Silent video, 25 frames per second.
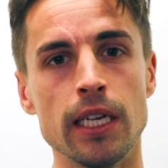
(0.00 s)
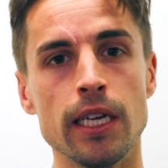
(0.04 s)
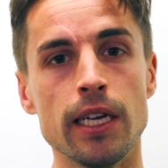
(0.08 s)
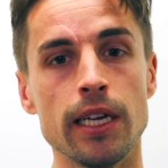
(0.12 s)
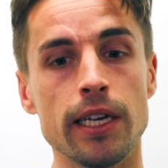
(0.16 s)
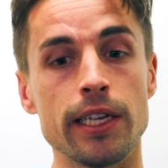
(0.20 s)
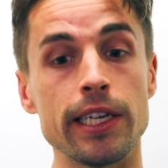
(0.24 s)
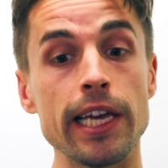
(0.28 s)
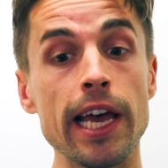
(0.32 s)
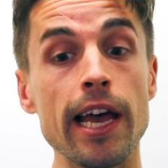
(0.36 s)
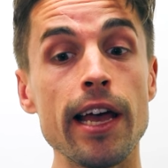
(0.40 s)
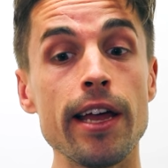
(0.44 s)

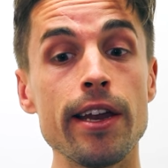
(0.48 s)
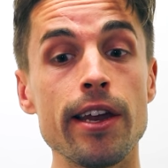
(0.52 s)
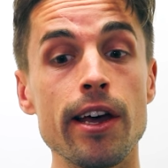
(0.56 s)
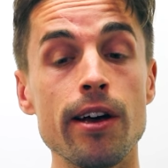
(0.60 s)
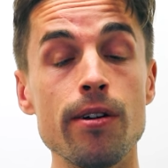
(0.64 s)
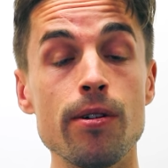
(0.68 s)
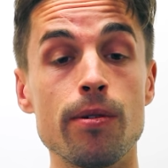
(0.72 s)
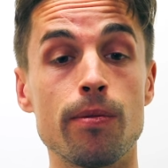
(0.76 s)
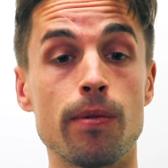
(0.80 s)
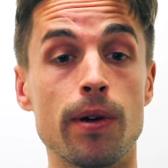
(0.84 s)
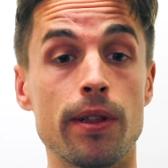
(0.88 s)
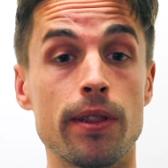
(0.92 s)
Yeah,
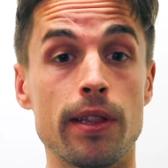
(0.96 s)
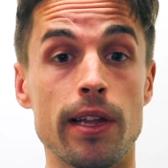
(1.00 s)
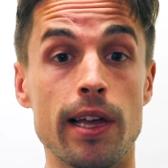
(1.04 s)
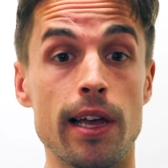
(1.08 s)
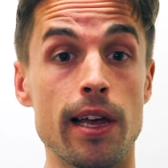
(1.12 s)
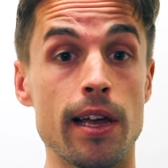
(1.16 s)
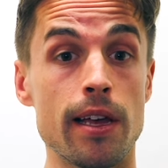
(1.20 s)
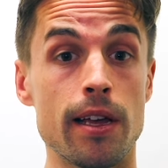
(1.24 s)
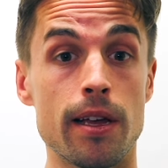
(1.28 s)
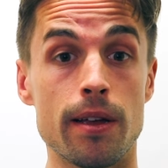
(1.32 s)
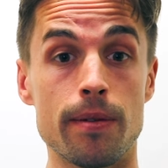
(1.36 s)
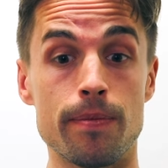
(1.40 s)
no, I went
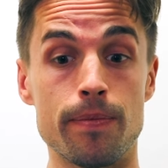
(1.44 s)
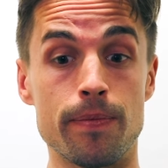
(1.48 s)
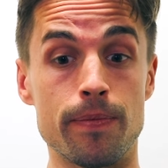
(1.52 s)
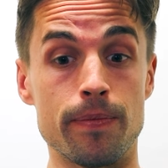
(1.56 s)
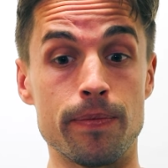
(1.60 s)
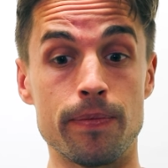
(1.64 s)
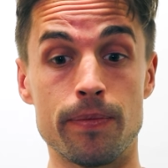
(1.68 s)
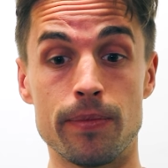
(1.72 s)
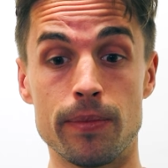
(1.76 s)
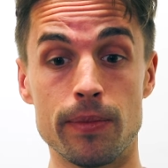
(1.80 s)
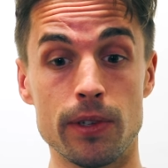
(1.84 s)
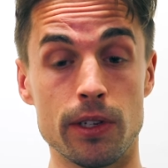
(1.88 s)
there,
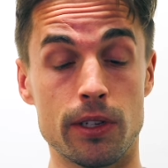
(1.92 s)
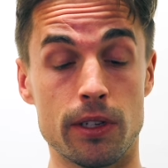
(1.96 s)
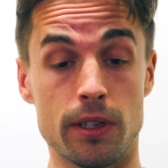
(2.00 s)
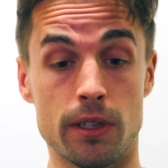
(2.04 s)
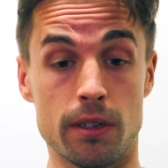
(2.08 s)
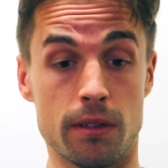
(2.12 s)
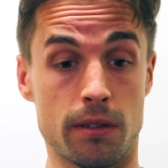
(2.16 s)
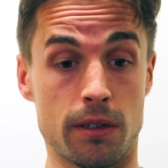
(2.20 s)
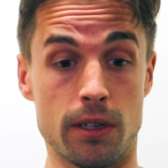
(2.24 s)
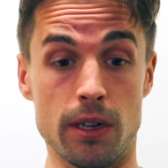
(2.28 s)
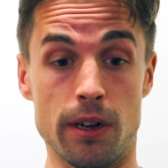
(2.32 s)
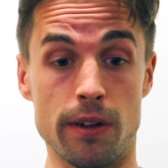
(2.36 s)
um,
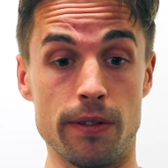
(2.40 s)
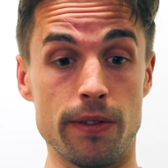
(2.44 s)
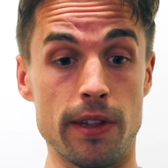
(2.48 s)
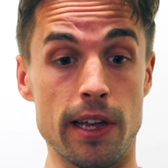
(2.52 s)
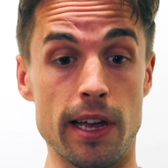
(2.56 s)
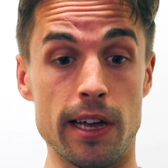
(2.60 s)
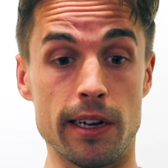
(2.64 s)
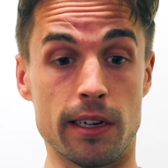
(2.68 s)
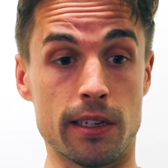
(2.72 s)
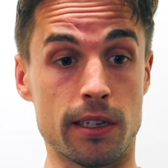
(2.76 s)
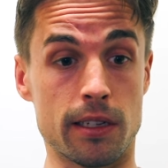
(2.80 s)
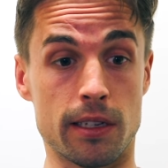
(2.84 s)
signed
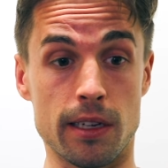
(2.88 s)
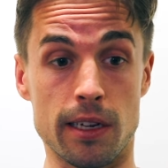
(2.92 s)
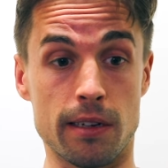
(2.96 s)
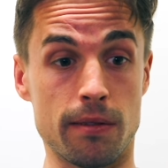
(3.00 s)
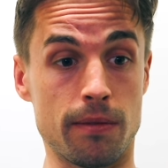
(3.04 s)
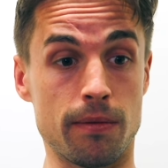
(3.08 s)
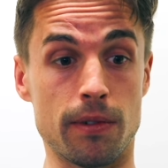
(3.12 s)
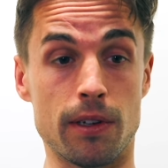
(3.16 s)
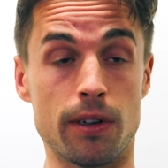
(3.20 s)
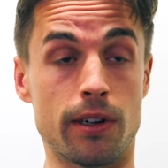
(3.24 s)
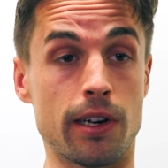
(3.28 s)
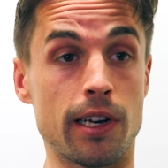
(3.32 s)
there because
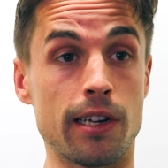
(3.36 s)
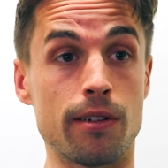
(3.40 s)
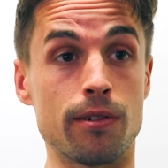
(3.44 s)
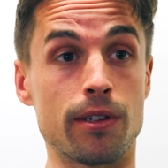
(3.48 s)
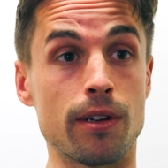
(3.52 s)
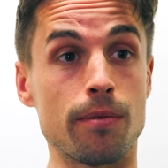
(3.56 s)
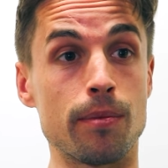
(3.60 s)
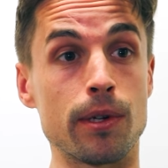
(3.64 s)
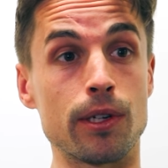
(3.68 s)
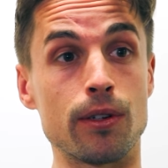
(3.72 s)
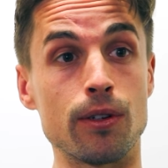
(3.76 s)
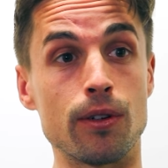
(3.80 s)
luckily it was
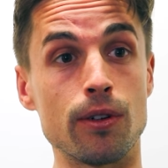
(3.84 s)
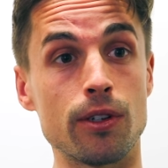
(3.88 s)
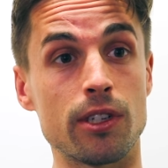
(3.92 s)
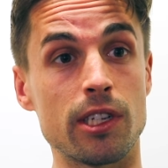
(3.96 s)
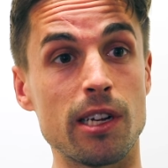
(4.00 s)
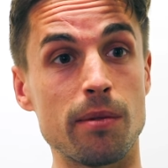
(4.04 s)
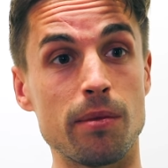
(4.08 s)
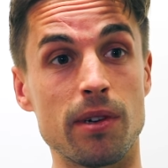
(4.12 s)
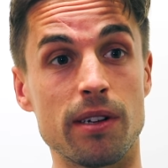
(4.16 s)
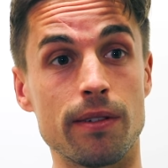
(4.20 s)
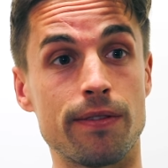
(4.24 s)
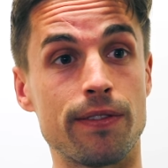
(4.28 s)
on my
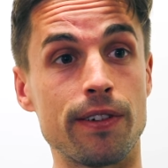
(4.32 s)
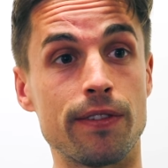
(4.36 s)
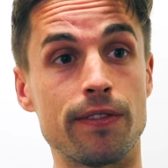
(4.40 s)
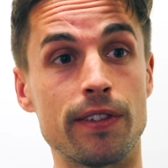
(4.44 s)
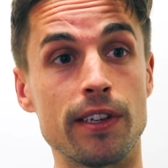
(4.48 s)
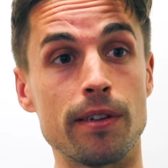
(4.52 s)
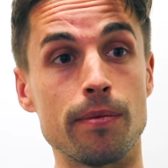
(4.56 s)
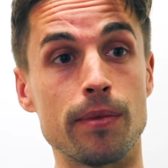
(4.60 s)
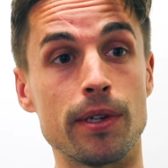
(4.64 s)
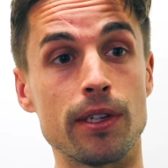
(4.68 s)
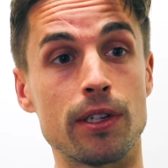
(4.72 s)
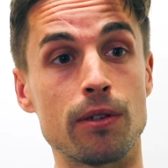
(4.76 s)
doorstep, like
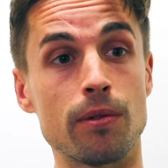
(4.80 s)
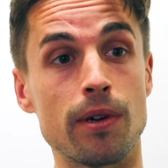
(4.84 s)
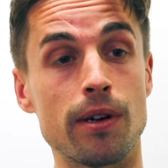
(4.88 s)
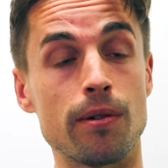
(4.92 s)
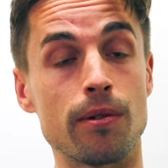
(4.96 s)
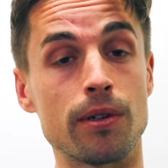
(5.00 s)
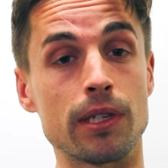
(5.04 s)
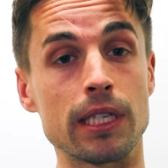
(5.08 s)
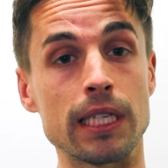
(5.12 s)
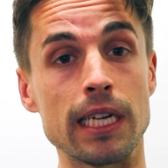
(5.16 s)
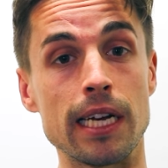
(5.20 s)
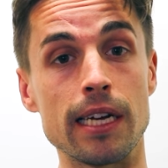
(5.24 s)
15 minutes away where I
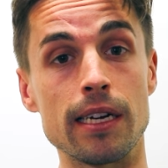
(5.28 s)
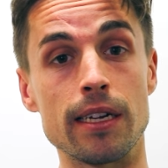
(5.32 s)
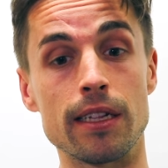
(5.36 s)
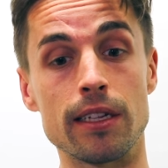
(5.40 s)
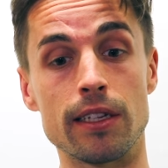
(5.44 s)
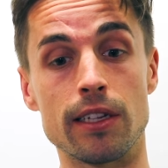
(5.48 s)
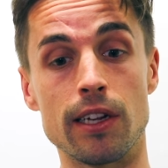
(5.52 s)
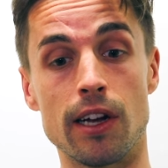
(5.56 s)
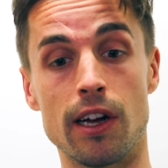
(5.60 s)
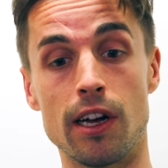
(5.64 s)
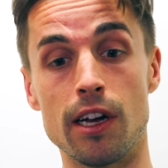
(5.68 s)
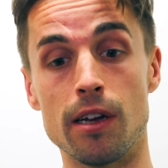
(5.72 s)
was staying at the
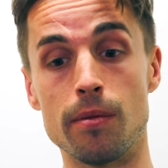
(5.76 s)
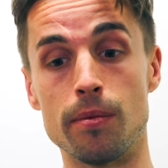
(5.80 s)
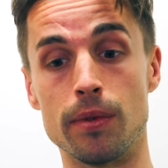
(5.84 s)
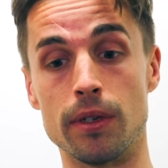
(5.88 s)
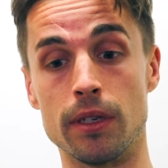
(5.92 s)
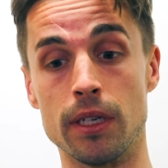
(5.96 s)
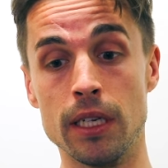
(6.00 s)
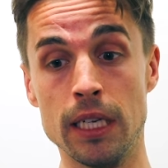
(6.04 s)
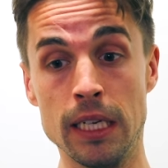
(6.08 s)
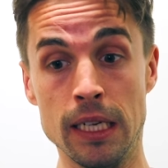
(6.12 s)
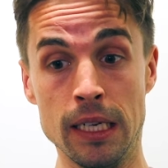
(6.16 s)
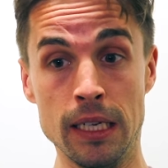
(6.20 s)
time.
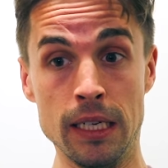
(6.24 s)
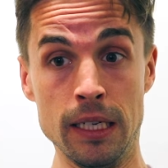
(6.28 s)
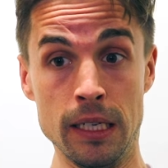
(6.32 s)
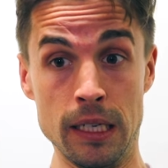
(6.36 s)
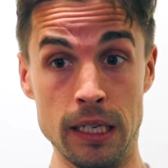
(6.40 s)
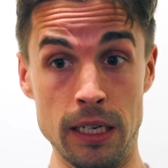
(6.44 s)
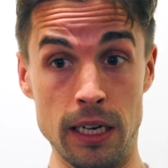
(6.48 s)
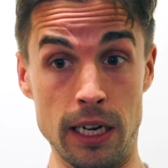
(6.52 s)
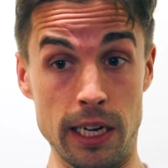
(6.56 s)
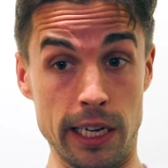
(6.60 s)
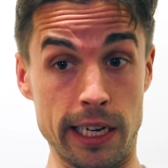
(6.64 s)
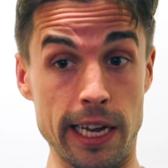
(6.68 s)
And
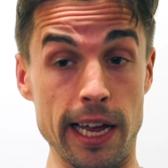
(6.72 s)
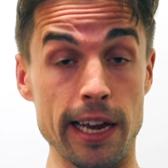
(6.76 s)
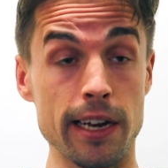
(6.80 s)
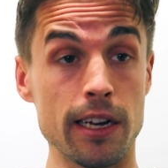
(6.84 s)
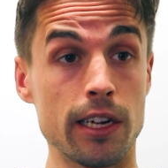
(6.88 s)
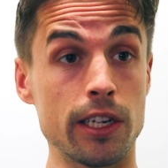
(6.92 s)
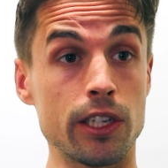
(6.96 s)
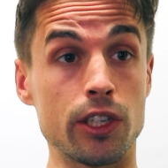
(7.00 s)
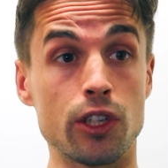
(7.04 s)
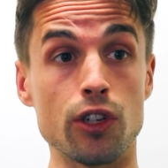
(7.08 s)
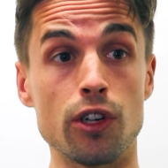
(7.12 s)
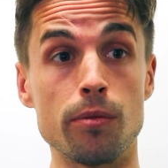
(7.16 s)
again,
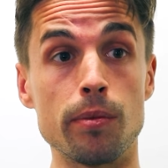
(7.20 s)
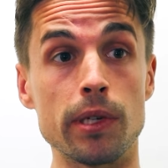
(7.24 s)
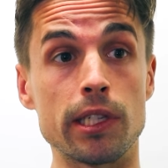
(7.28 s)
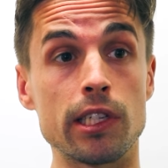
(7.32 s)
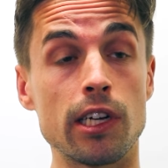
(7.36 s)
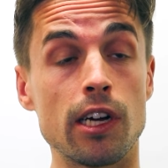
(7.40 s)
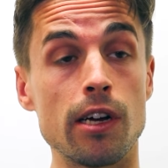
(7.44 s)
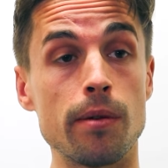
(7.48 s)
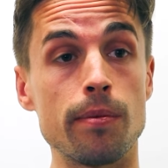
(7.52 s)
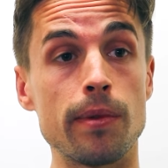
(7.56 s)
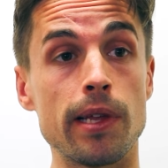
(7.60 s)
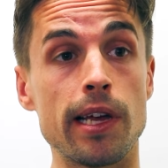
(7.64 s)
I enjoyed my
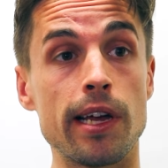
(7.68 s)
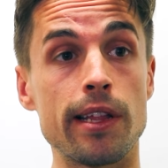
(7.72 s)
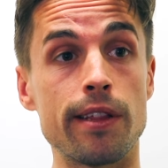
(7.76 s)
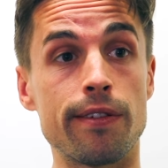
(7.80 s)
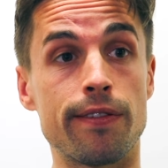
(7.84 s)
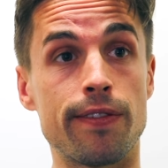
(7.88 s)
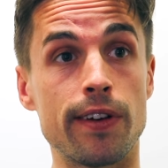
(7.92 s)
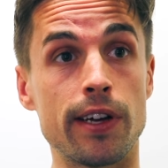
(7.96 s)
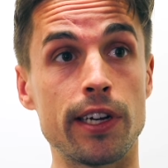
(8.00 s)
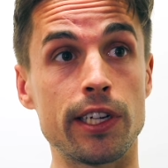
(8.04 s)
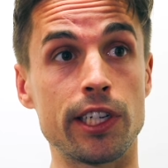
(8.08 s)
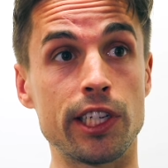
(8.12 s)
time there. The
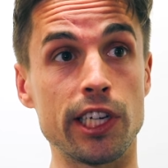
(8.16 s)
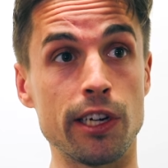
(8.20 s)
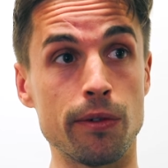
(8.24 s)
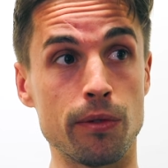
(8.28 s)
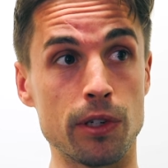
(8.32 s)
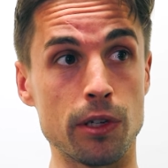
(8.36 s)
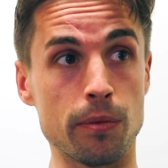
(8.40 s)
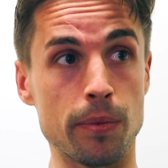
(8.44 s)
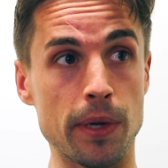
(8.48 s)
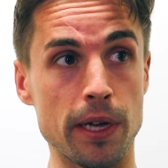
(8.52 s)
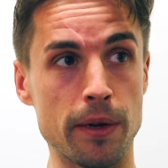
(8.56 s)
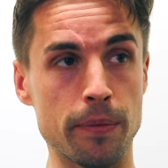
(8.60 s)
first year
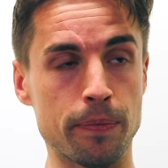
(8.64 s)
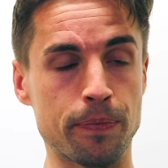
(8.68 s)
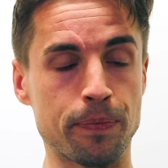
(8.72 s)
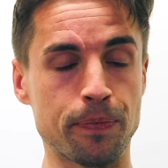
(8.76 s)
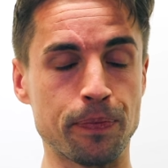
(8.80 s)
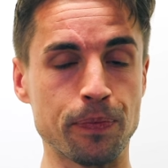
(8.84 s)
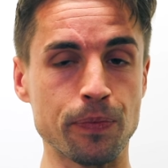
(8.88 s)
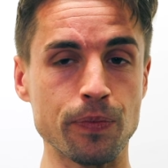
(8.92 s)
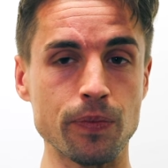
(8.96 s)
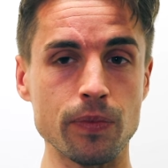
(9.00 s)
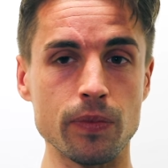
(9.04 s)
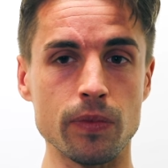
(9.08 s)
was a bit
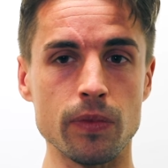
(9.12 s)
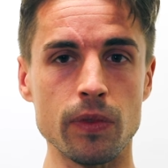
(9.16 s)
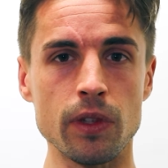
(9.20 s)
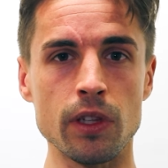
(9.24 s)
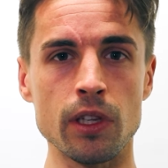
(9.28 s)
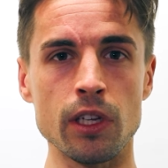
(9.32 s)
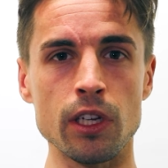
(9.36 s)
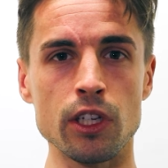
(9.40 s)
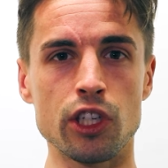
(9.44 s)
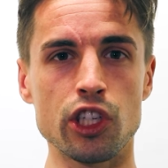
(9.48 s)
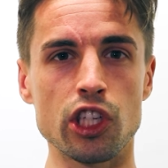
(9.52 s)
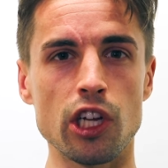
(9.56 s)

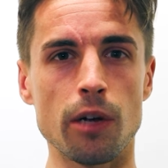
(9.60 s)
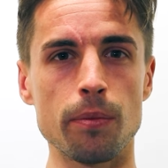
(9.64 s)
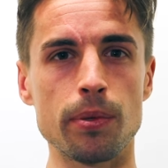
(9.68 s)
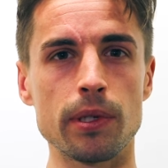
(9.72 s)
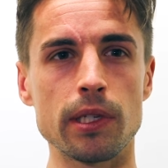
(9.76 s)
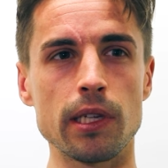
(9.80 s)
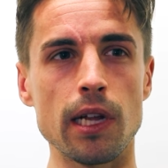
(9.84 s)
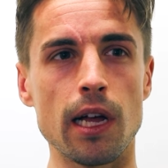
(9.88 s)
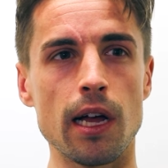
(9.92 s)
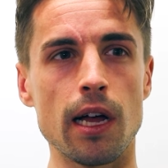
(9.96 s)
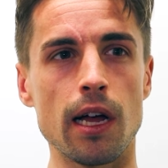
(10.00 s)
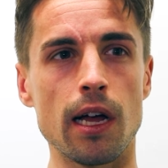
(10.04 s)
stop
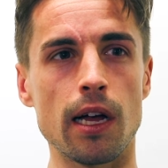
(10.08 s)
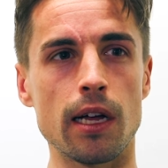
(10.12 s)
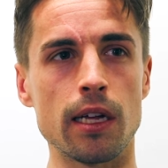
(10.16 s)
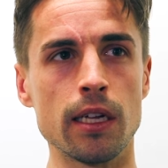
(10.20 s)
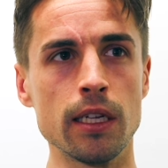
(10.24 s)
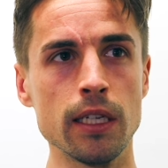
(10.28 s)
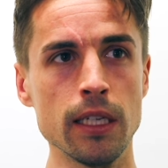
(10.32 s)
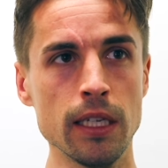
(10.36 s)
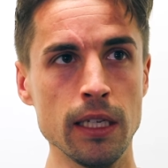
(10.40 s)
start.